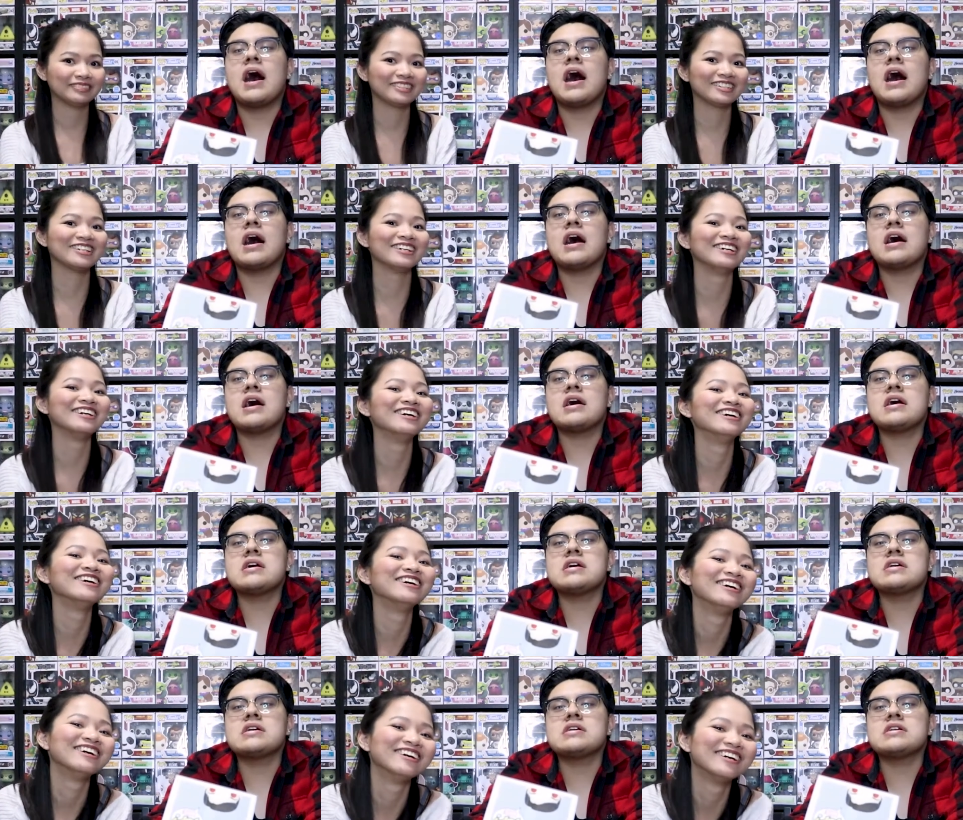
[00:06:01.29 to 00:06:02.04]

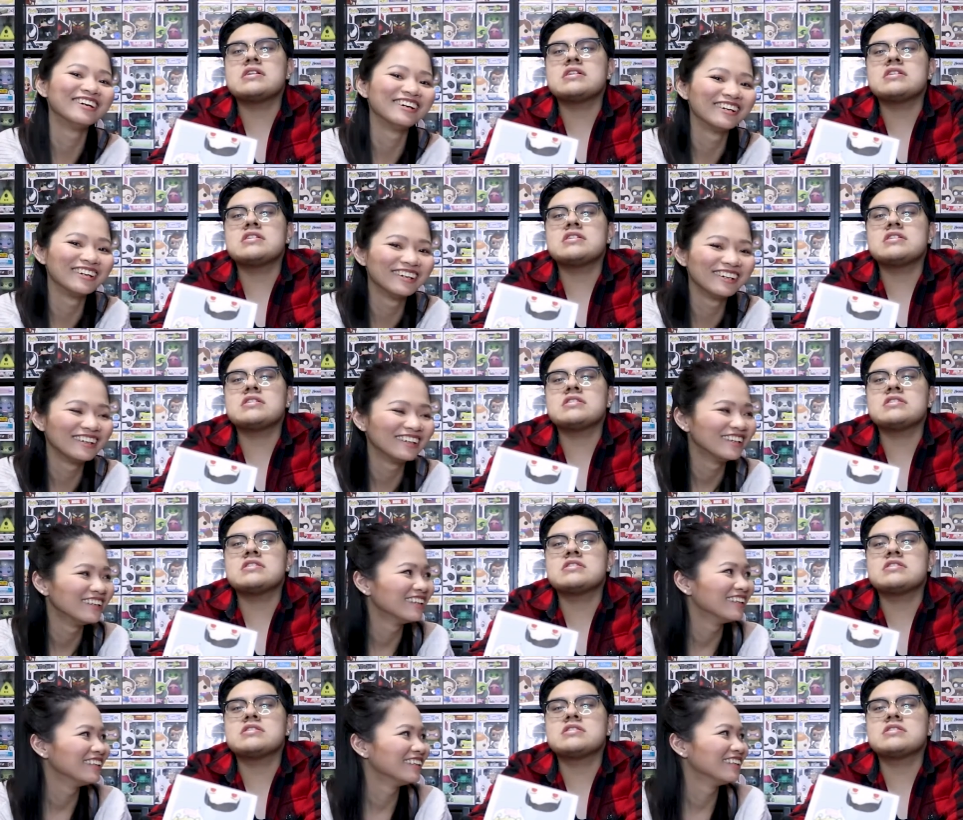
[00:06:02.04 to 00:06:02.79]

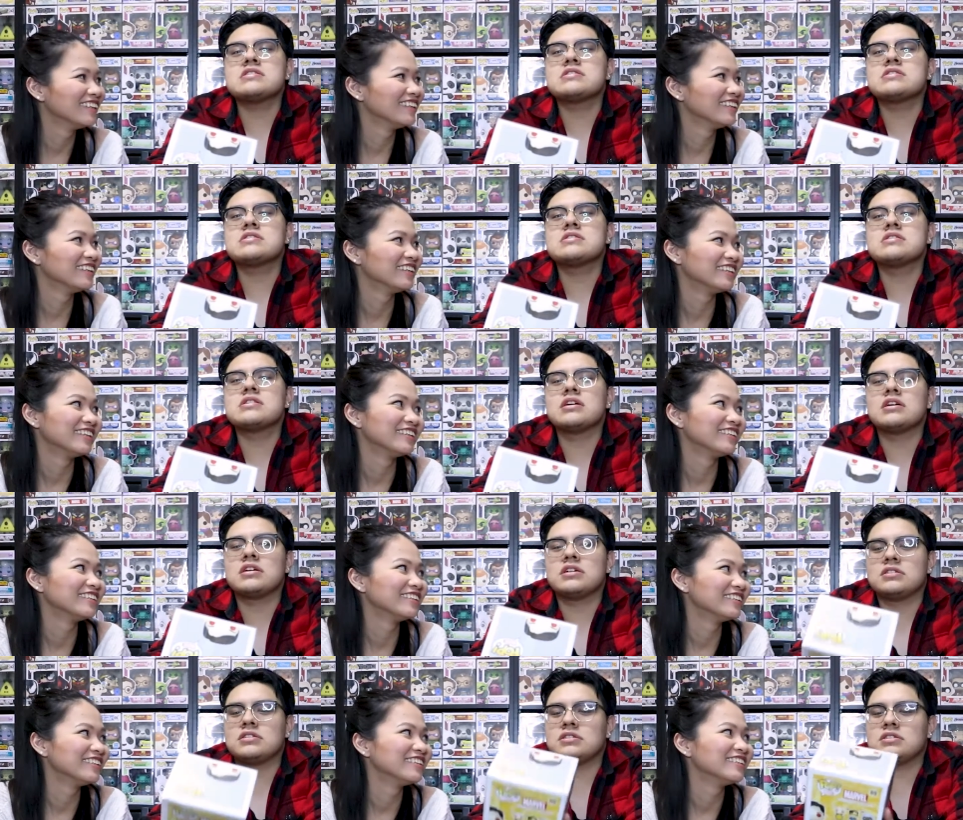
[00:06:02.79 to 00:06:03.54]

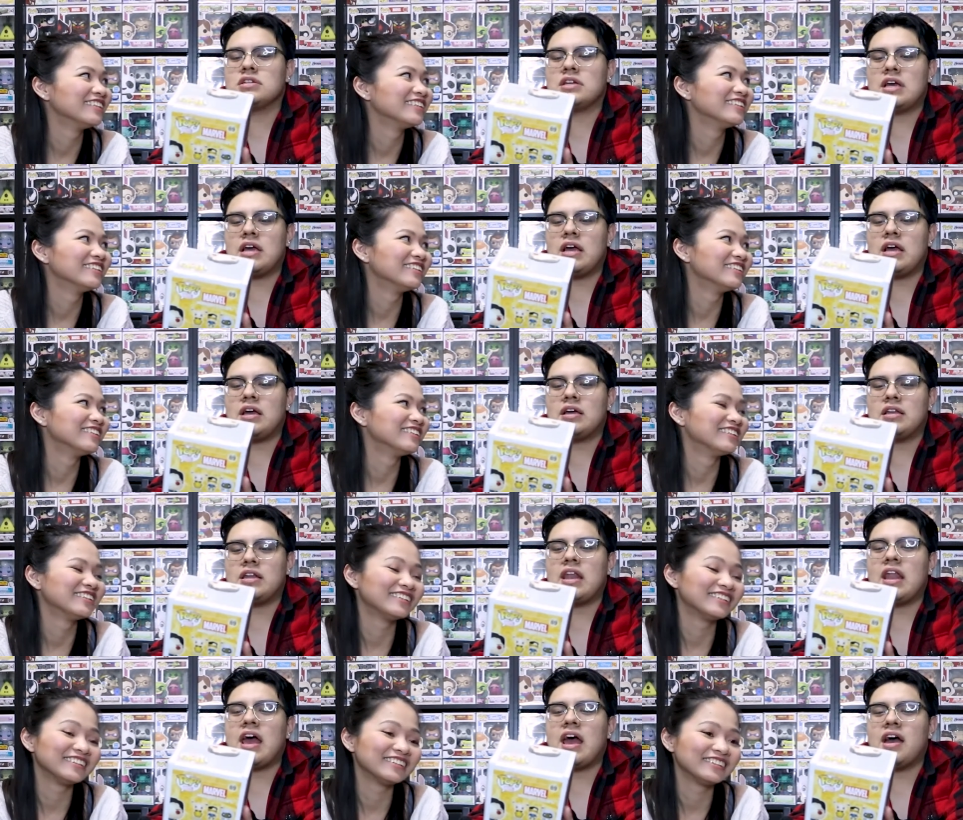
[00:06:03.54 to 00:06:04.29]
Speaker 1: Oh, now,
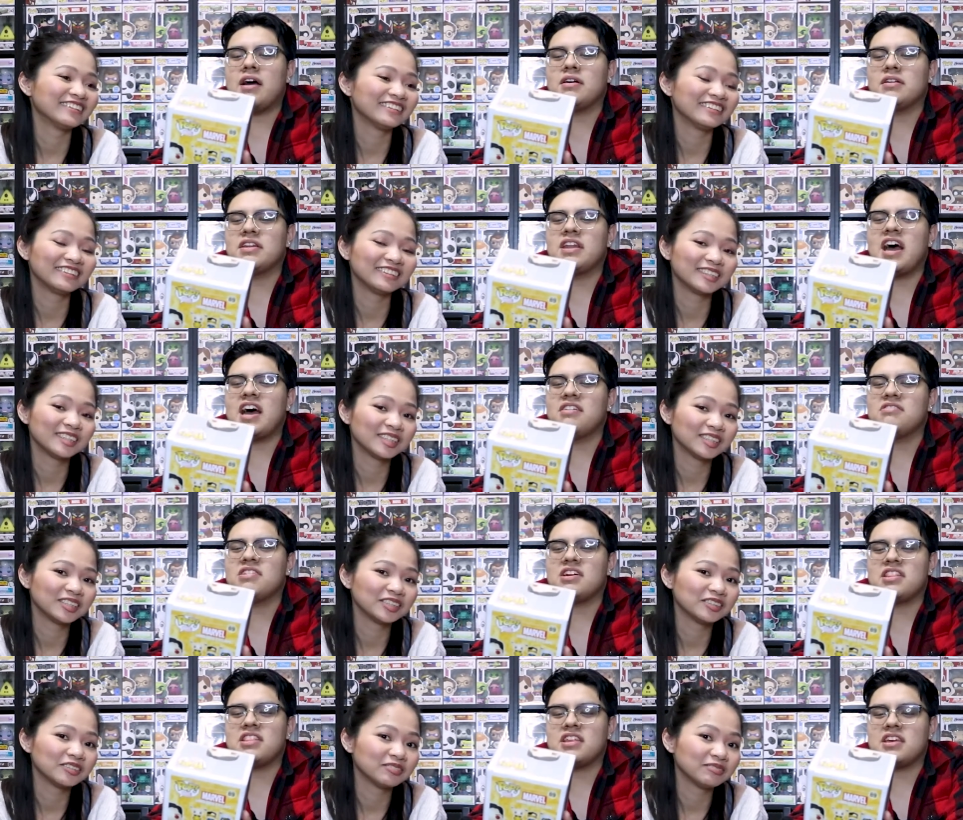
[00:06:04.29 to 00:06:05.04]
now, now
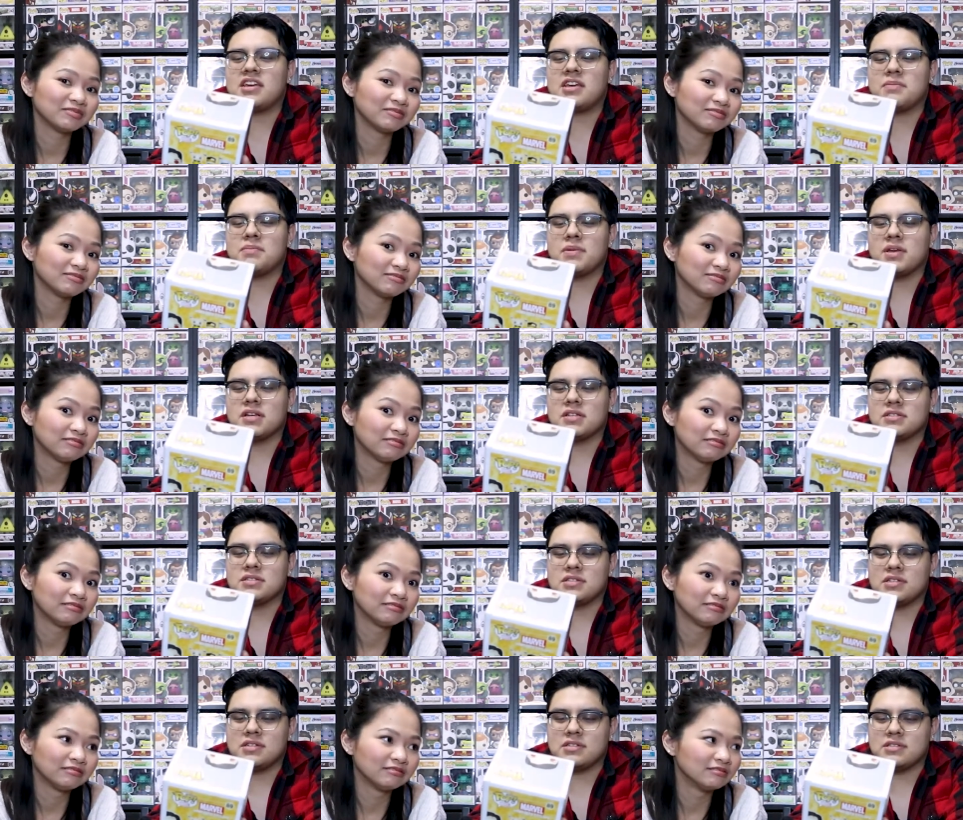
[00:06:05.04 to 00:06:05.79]
I think it makes
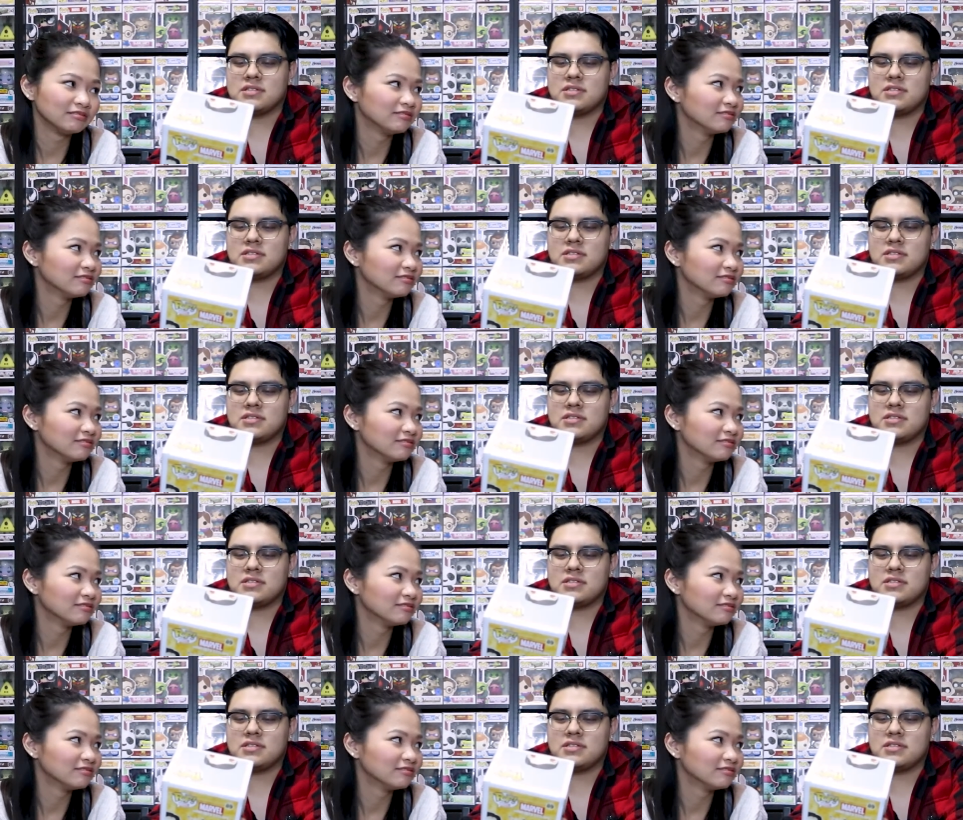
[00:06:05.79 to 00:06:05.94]
sense.